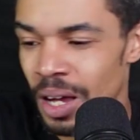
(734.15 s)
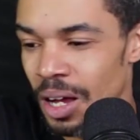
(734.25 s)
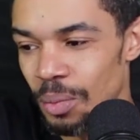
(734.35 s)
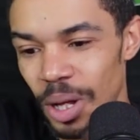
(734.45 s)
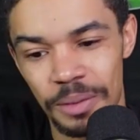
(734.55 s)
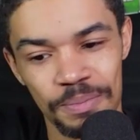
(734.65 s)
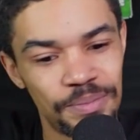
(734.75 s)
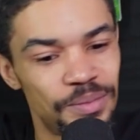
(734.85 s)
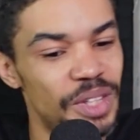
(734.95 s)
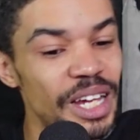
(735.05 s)
But
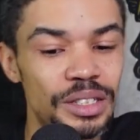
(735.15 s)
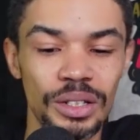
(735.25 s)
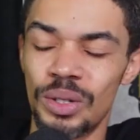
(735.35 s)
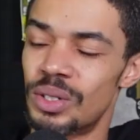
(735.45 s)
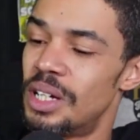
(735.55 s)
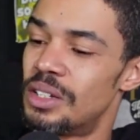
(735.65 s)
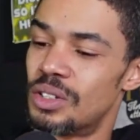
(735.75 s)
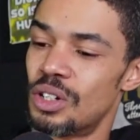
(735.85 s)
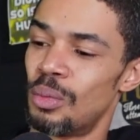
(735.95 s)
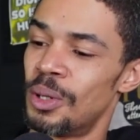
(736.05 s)
that's the news, ladies and
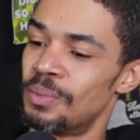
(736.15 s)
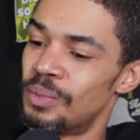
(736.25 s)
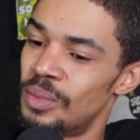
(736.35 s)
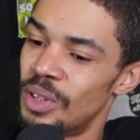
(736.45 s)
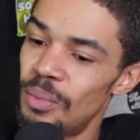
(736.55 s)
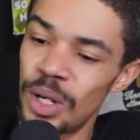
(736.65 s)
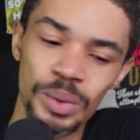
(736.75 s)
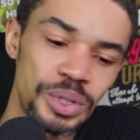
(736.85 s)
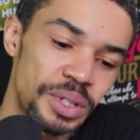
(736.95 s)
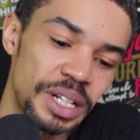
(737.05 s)
gentlemen. Let me know what
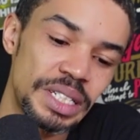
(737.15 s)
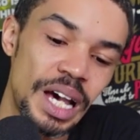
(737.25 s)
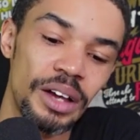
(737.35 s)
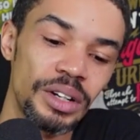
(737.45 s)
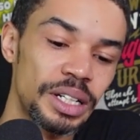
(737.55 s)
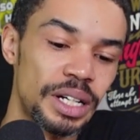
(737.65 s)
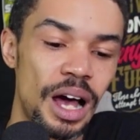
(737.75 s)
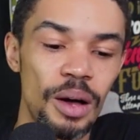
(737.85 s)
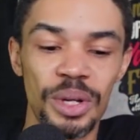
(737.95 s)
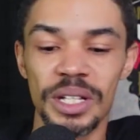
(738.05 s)
you think down in the
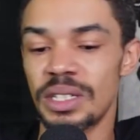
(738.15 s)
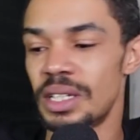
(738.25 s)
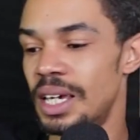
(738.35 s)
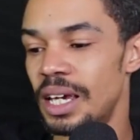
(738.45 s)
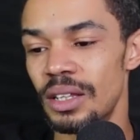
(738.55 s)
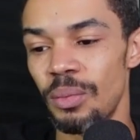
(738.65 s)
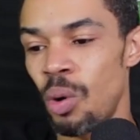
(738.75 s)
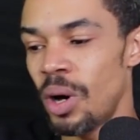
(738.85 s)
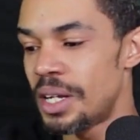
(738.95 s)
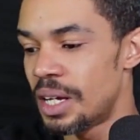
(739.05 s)
comments. Again, the
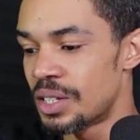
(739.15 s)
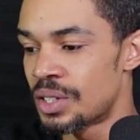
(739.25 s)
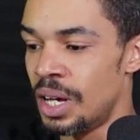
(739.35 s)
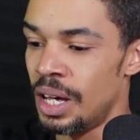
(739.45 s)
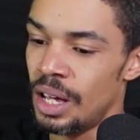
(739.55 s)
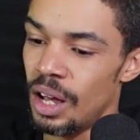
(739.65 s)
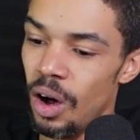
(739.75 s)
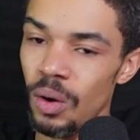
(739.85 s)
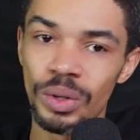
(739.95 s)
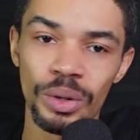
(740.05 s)
point is
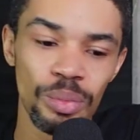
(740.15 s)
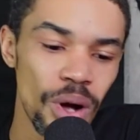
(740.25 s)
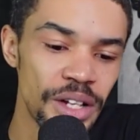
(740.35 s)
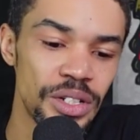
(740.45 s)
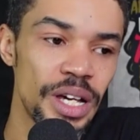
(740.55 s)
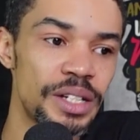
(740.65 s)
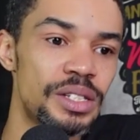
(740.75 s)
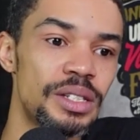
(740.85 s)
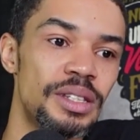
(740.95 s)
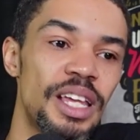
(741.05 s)
older projects,
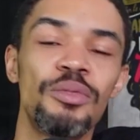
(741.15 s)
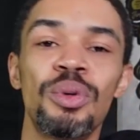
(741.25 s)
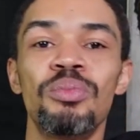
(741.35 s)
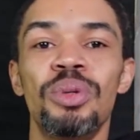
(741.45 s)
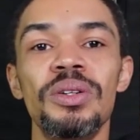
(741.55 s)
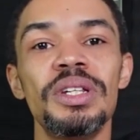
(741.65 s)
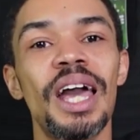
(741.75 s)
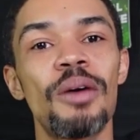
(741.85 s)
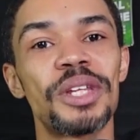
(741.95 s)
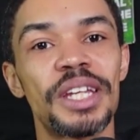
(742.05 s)
they've been building
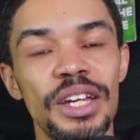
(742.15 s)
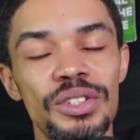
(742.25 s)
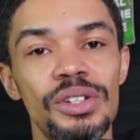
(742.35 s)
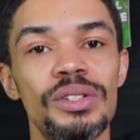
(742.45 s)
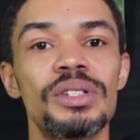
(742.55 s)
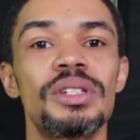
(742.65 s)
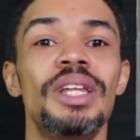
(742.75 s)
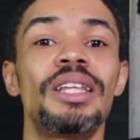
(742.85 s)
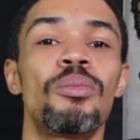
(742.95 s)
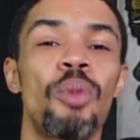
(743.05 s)
applications
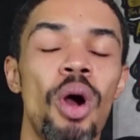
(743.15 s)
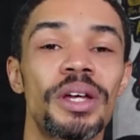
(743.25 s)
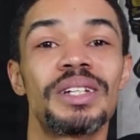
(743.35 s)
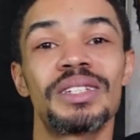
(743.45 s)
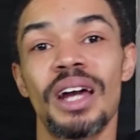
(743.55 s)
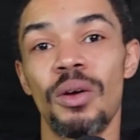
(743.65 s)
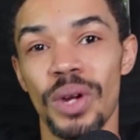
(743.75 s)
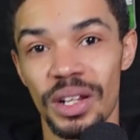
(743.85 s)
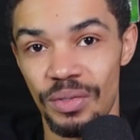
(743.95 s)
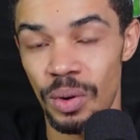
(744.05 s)
that the market is now
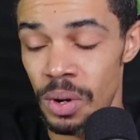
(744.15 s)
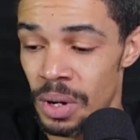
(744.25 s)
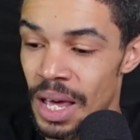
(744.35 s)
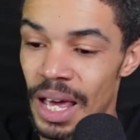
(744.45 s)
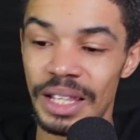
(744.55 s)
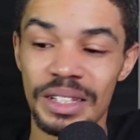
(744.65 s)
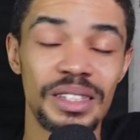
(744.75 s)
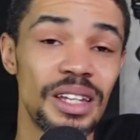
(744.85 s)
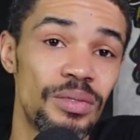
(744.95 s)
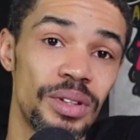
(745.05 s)
ready for, and this is
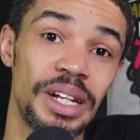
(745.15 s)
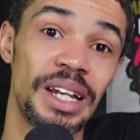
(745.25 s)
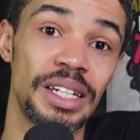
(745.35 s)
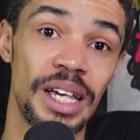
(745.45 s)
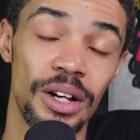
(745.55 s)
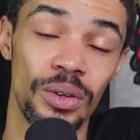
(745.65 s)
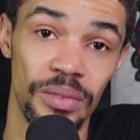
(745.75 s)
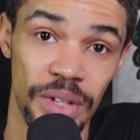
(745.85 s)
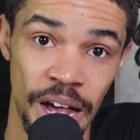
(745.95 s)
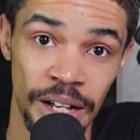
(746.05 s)
definitely an indicator of
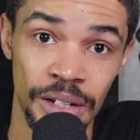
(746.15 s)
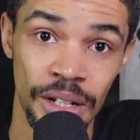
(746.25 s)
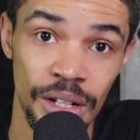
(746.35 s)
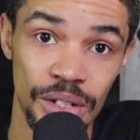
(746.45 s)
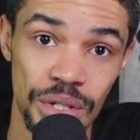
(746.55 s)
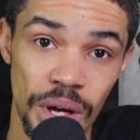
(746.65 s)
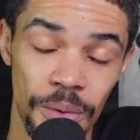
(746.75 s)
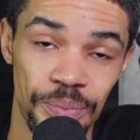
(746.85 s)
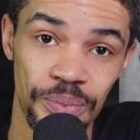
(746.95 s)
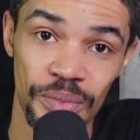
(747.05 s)
that. So,
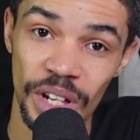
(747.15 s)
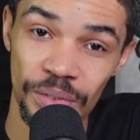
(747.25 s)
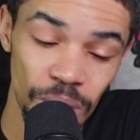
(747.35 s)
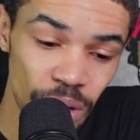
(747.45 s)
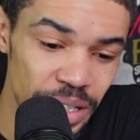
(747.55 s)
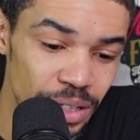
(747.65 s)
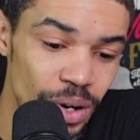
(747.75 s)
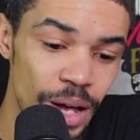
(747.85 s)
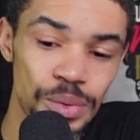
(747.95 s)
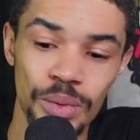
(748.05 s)
if you're looking to
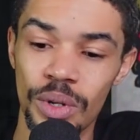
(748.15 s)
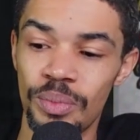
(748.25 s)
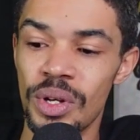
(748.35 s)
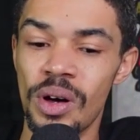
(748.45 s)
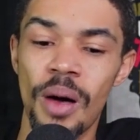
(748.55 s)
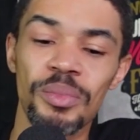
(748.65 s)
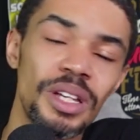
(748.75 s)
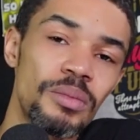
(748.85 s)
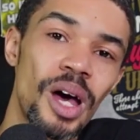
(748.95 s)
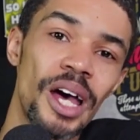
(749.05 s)
grab some crypto, I'm getting
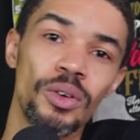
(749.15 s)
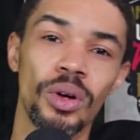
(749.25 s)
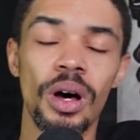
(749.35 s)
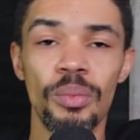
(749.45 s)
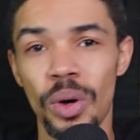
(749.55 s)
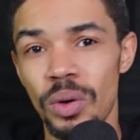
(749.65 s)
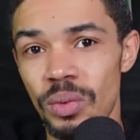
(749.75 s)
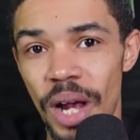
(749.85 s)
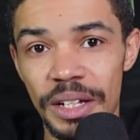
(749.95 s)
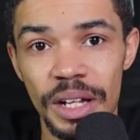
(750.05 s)
mine on Uphold
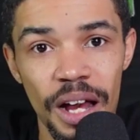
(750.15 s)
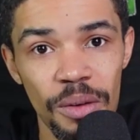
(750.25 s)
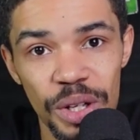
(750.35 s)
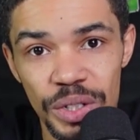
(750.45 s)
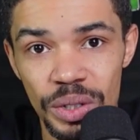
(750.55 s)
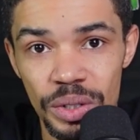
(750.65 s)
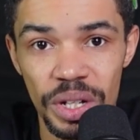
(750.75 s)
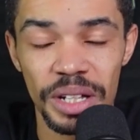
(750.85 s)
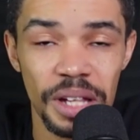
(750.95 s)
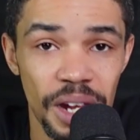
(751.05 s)
right now. Make sure you
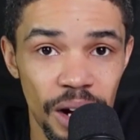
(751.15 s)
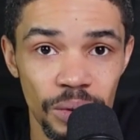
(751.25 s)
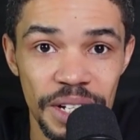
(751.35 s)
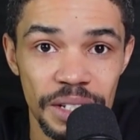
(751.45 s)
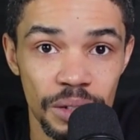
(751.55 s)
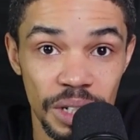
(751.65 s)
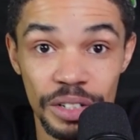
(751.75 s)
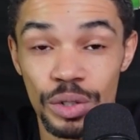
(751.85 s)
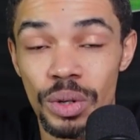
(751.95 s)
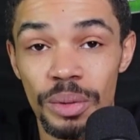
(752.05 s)
check that out. Links in the
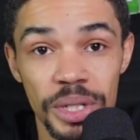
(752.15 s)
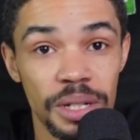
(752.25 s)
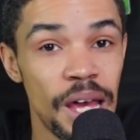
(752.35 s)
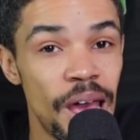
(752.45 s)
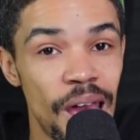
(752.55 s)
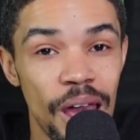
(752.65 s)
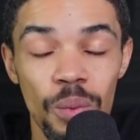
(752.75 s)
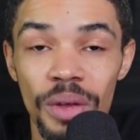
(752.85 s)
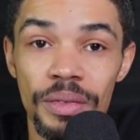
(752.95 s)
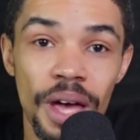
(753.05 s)
description. And
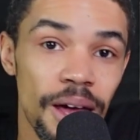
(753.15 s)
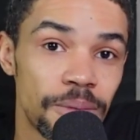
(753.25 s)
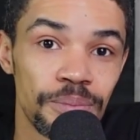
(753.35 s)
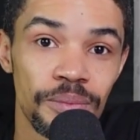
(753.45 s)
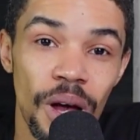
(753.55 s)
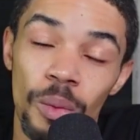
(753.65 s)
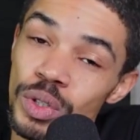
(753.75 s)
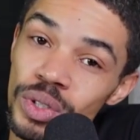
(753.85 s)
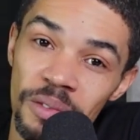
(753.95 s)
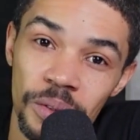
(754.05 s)
with that, I want you
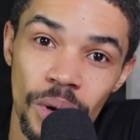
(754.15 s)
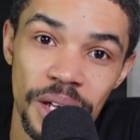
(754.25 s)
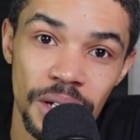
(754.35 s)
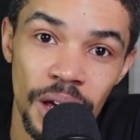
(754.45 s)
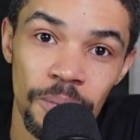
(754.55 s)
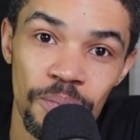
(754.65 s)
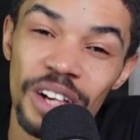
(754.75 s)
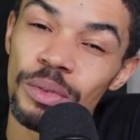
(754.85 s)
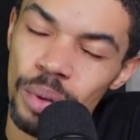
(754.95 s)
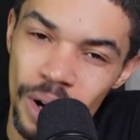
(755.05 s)
to have a great day, have
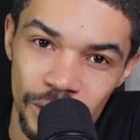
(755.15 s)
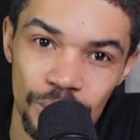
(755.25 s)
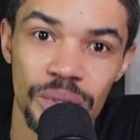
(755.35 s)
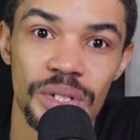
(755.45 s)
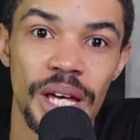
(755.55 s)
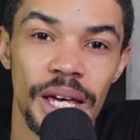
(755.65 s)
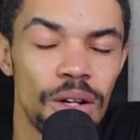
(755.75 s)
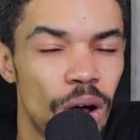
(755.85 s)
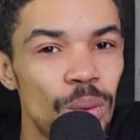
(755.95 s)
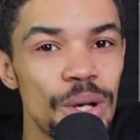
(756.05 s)
a prosperous day, and
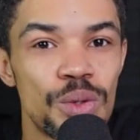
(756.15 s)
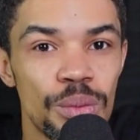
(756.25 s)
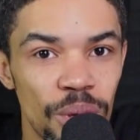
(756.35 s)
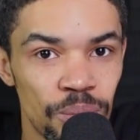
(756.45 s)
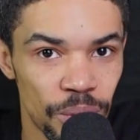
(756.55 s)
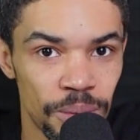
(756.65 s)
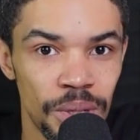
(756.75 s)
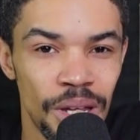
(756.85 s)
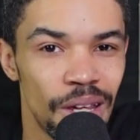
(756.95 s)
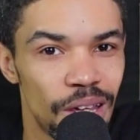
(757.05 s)
always remember
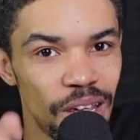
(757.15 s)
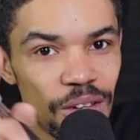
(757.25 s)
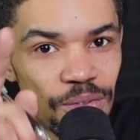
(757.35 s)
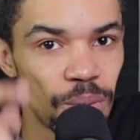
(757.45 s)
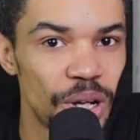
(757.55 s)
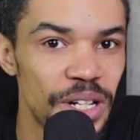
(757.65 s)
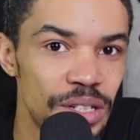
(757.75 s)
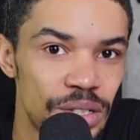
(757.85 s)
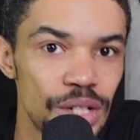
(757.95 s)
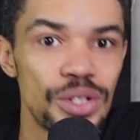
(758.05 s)
if the money is
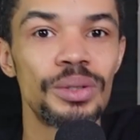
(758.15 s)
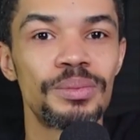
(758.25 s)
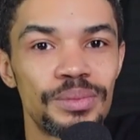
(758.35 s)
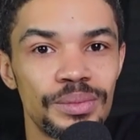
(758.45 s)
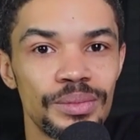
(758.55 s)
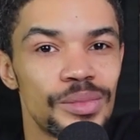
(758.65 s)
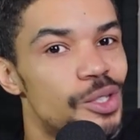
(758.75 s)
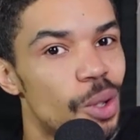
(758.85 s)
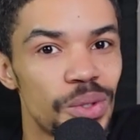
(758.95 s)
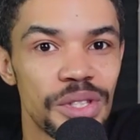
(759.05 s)
digital,
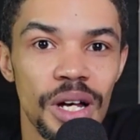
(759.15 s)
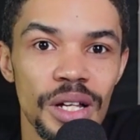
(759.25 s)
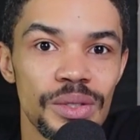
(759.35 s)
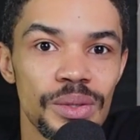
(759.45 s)
so is the hustle.